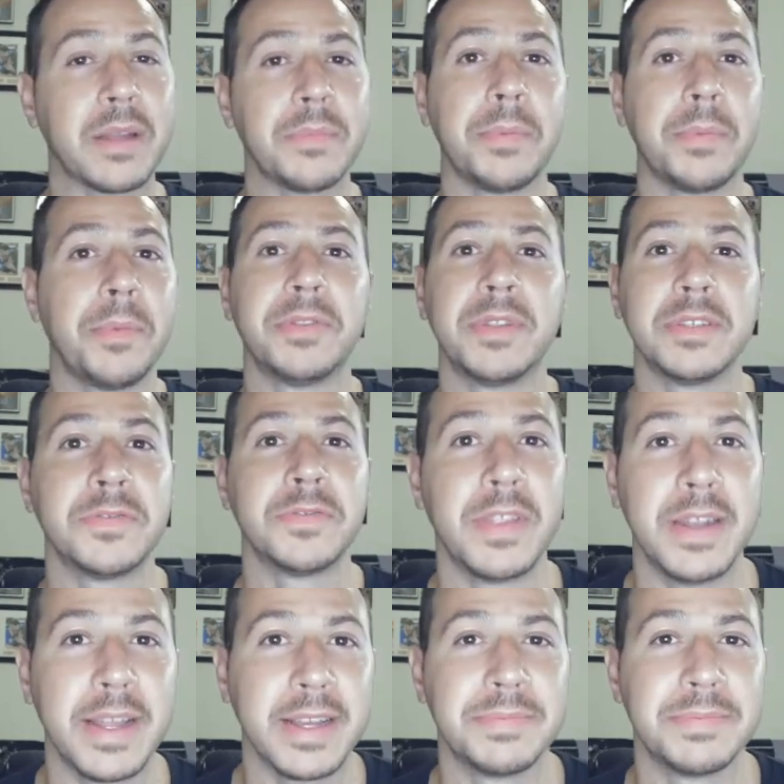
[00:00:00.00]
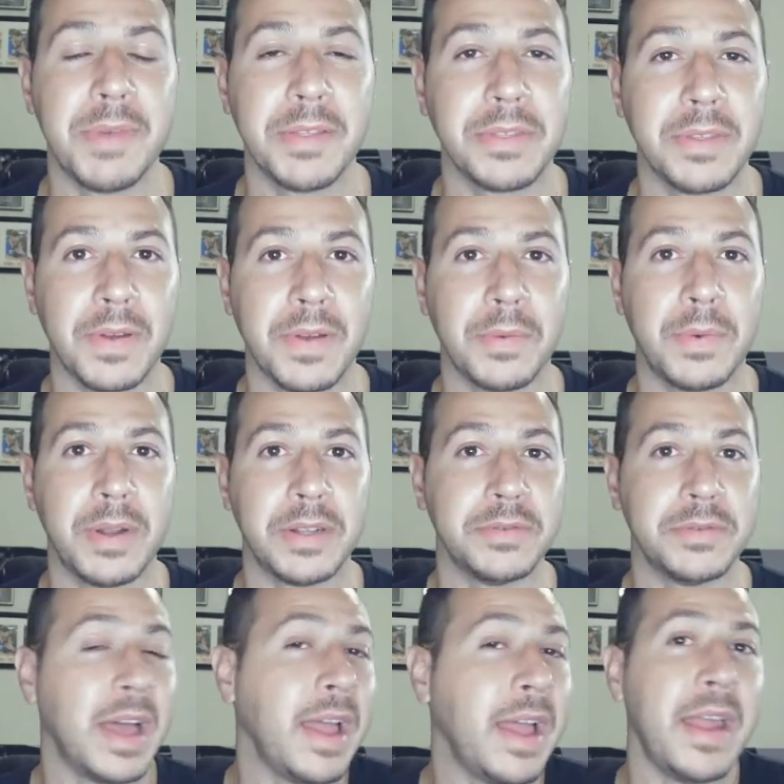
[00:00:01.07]
I could promote this for the next month if I wanted
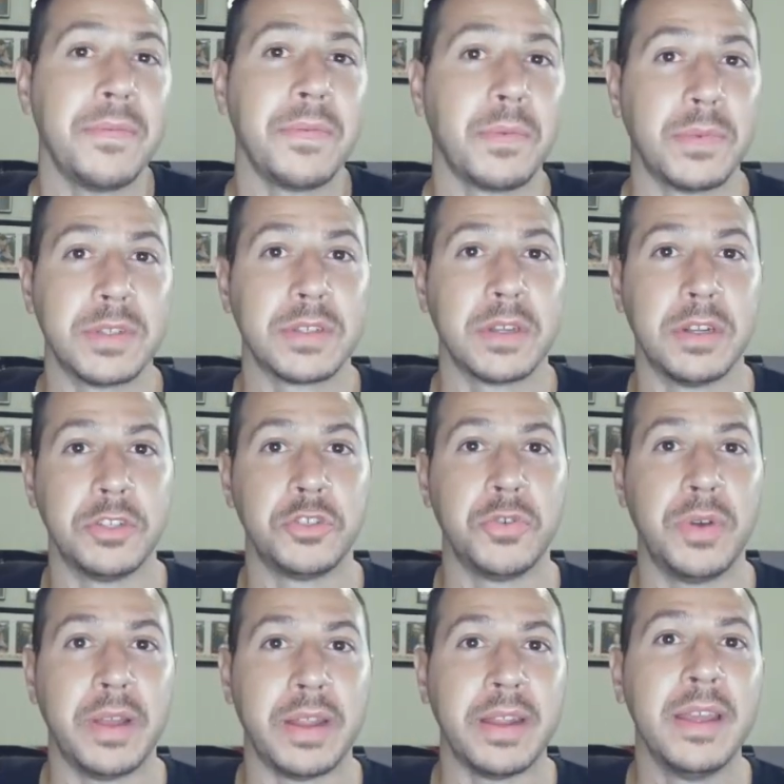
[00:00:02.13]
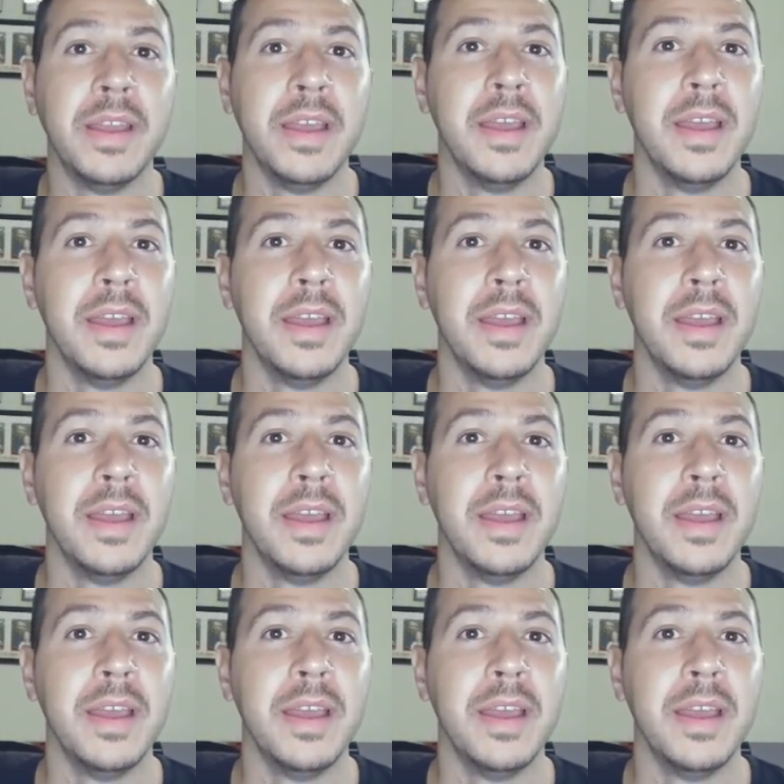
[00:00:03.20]
to. Not everyone's going to join.